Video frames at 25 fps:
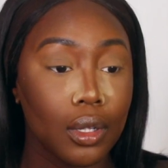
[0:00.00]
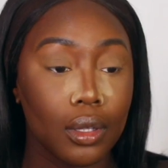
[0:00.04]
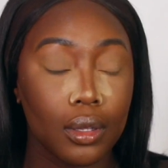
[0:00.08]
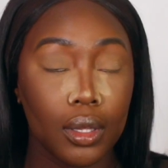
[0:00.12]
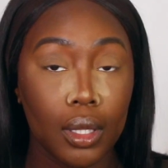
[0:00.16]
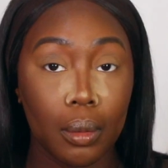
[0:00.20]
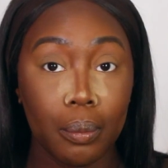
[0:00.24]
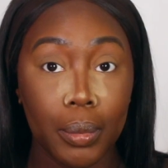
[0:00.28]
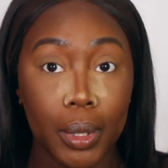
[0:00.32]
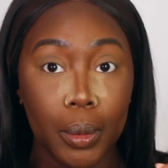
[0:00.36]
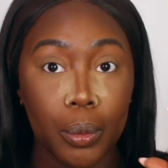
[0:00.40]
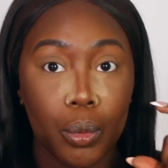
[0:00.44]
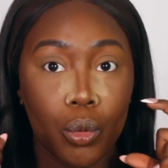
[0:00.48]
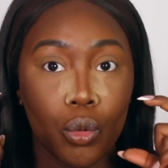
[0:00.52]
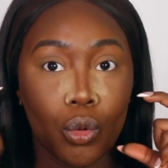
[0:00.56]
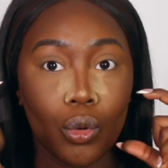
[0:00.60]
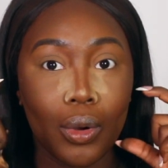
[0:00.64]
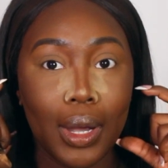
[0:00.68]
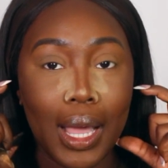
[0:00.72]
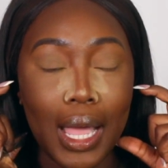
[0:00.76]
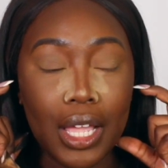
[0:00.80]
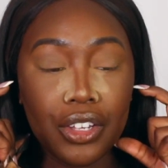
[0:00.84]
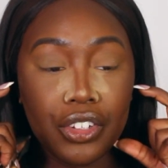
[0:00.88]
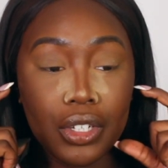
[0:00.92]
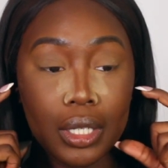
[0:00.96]
Some people
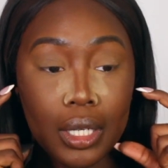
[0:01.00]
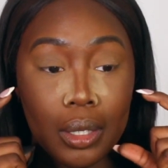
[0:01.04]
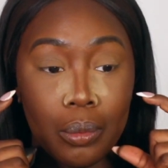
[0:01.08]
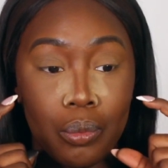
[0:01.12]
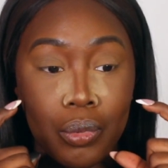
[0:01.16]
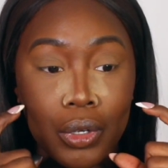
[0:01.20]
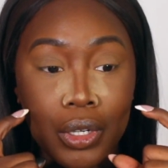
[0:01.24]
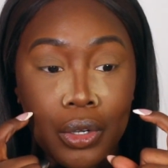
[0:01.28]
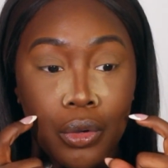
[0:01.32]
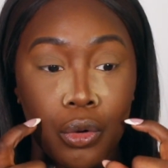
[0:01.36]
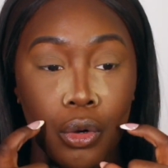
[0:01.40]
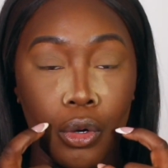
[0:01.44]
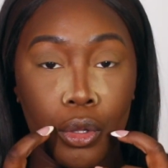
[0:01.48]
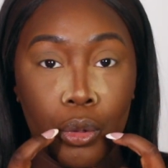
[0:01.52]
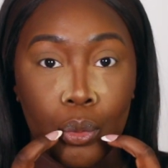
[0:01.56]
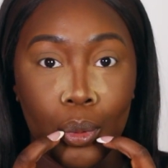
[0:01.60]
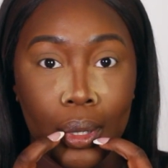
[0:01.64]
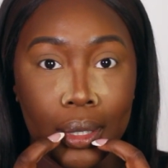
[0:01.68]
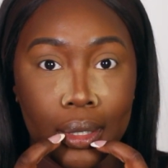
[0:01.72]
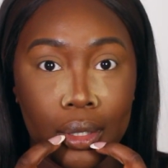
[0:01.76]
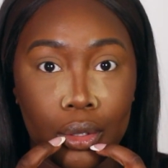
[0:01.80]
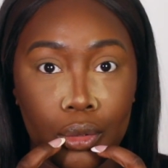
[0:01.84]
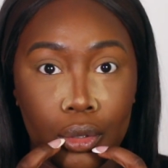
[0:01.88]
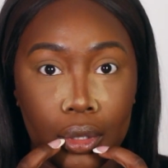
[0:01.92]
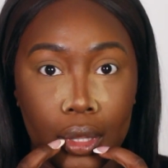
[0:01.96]
will actually bring it all the
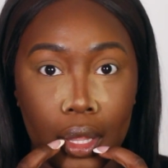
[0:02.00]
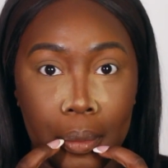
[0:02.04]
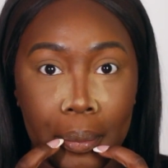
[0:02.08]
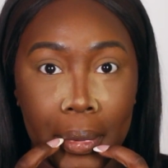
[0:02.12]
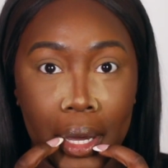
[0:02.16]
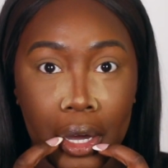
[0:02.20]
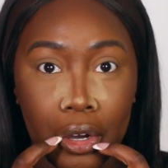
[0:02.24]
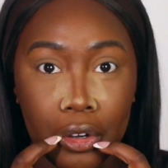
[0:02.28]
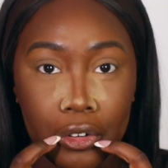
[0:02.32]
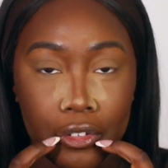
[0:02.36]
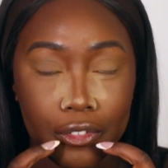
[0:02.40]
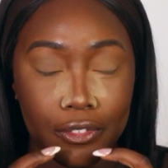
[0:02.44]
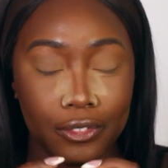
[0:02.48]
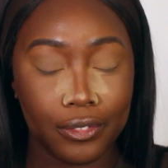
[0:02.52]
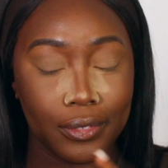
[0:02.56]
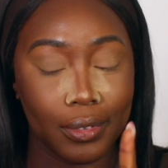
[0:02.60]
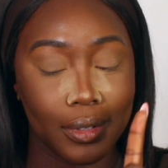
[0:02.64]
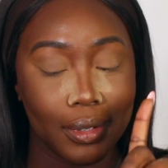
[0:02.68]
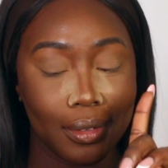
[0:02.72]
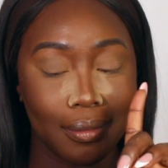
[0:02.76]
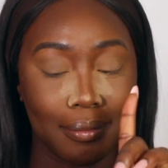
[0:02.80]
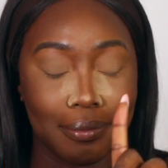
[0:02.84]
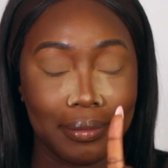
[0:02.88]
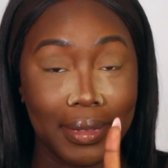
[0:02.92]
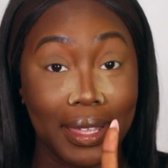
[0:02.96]
way to the mouth.
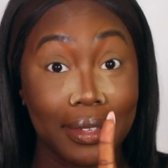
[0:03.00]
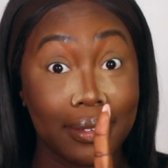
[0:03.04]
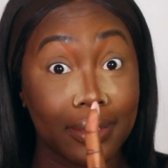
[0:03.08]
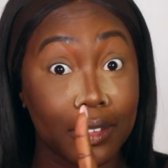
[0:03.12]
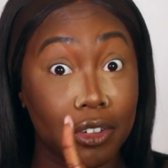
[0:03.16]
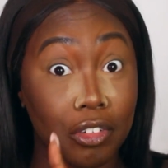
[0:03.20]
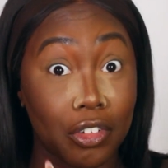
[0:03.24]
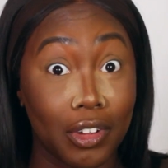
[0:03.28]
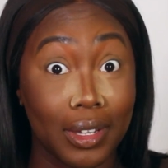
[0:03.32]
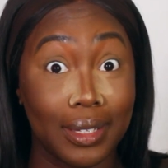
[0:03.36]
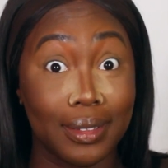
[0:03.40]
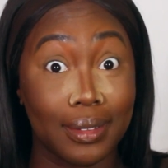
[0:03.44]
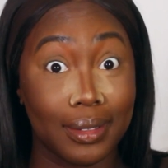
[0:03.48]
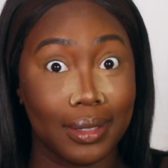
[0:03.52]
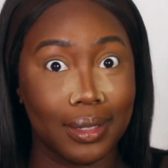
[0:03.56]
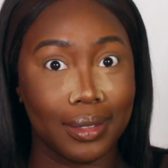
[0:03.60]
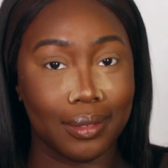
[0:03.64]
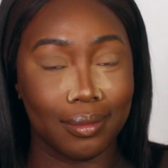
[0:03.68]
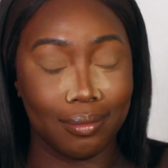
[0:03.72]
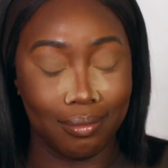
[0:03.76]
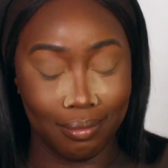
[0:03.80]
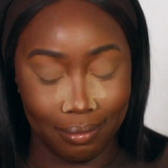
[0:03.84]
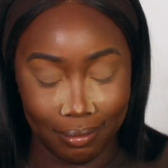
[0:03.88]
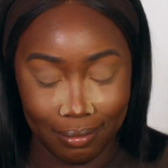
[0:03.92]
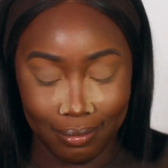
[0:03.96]
That's crazy.
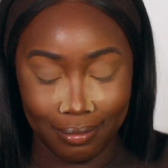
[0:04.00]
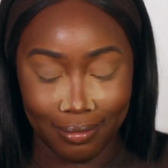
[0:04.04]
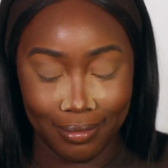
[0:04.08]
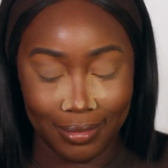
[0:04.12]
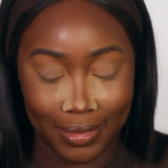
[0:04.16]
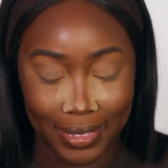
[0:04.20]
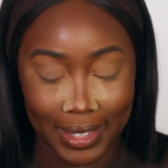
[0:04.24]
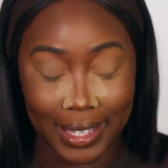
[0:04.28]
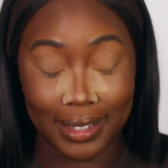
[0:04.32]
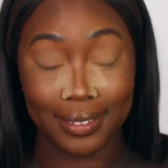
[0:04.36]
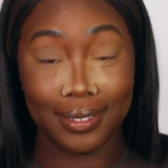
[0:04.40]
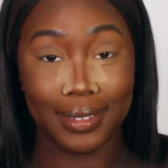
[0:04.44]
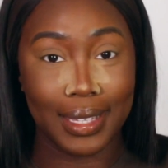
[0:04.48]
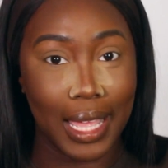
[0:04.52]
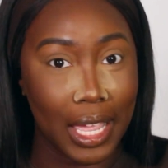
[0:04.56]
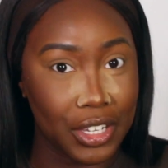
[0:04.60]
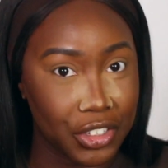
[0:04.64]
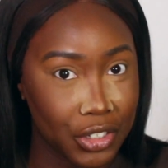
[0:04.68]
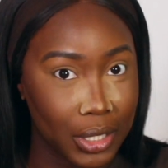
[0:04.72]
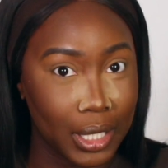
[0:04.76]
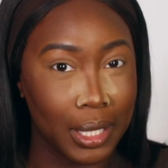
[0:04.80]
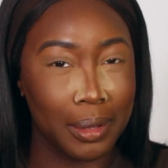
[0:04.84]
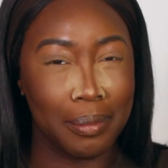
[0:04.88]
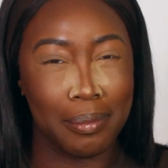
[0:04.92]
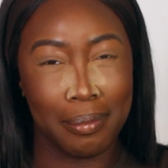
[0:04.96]
That's
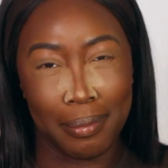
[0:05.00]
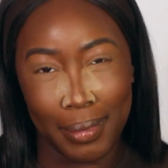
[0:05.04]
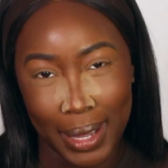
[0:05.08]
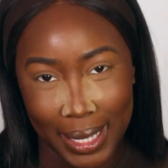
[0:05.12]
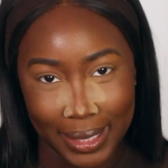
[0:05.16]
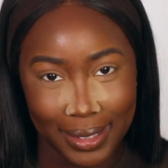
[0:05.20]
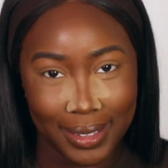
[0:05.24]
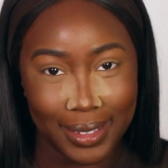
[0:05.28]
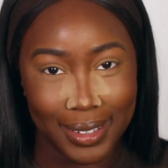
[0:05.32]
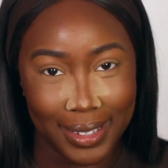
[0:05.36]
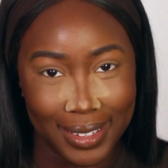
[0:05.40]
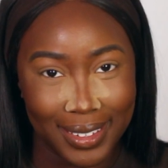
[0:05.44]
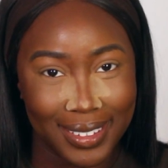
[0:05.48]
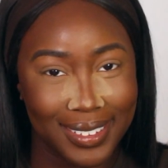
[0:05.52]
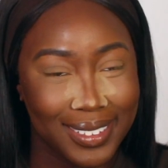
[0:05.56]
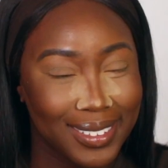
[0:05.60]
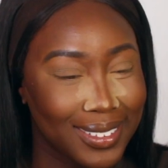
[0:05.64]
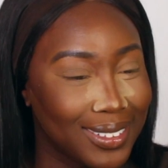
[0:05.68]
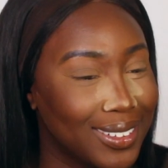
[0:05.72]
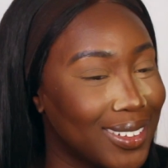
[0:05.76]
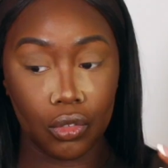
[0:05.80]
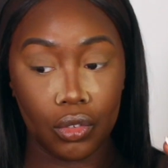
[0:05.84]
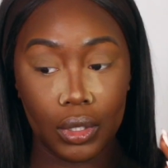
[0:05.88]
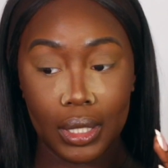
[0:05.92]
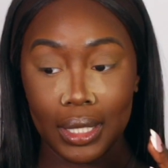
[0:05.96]
actually madness.
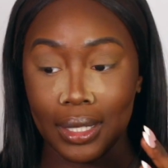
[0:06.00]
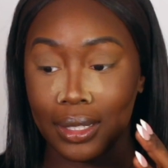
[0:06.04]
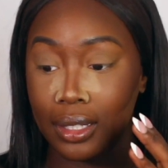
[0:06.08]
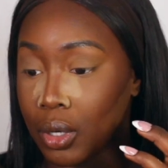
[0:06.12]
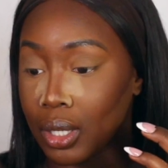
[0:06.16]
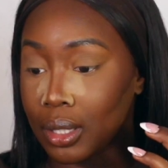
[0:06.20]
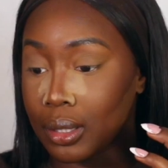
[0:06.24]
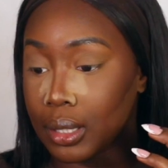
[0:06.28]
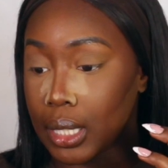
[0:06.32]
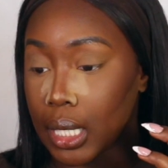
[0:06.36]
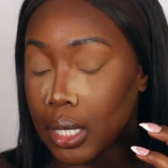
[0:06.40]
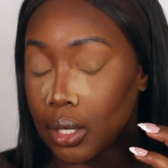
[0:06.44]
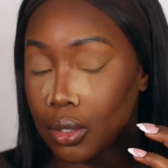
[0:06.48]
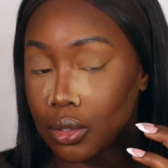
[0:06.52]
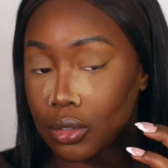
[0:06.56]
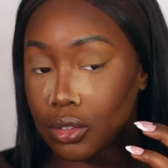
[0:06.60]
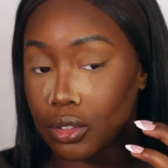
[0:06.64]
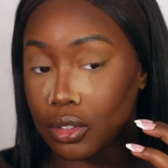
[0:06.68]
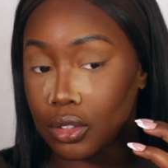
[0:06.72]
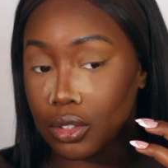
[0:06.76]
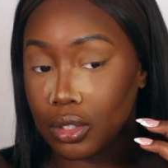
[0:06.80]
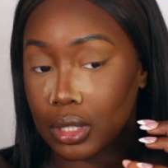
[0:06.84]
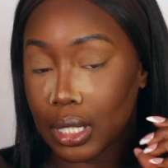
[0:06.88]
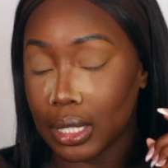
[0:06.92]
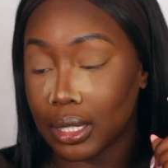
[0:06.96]
It really brings out
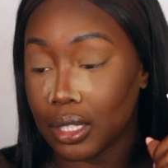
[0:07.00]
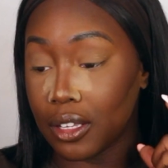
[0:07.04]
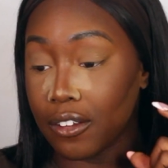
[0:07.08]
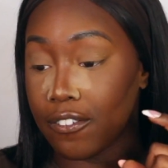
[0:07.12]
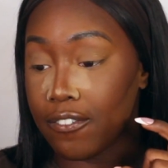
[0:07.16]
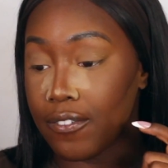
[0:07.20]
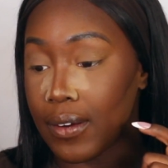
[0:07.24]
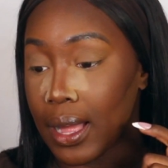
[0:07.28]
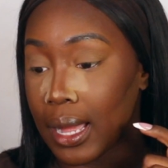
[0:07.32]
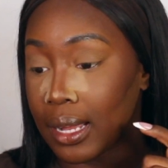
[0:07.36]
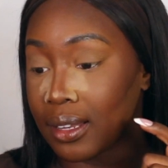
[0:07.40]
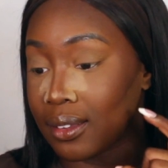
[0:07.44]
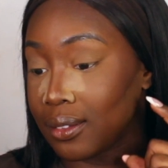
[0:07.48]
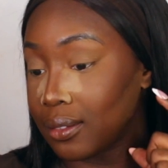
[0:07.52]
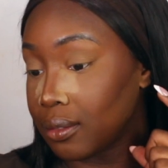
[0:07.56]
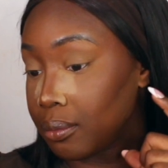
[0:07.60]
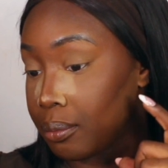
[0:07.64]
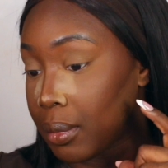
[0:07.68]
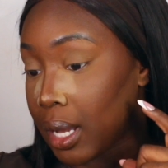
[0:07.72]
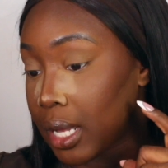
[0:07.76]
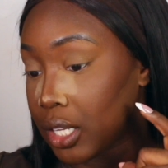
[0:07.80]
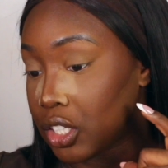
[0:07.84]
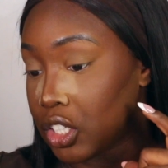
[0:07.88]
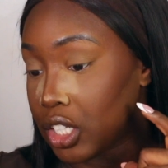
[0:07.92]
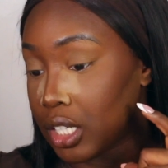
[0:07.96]
and defines
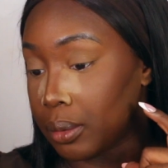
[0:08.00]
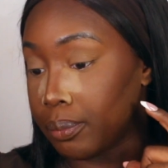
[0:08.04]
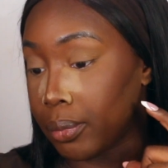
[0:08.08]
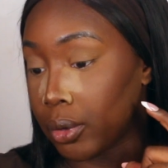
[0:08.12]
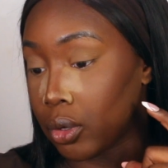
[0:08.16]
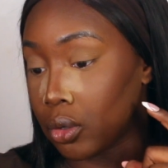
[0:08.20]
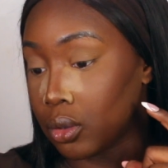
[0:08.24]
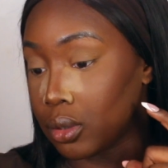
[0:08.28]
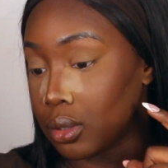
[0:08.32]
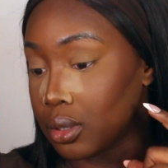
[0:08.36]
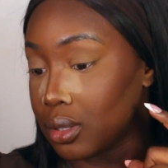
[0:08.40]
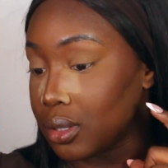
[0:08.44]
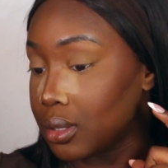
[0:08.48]
my cheekbone.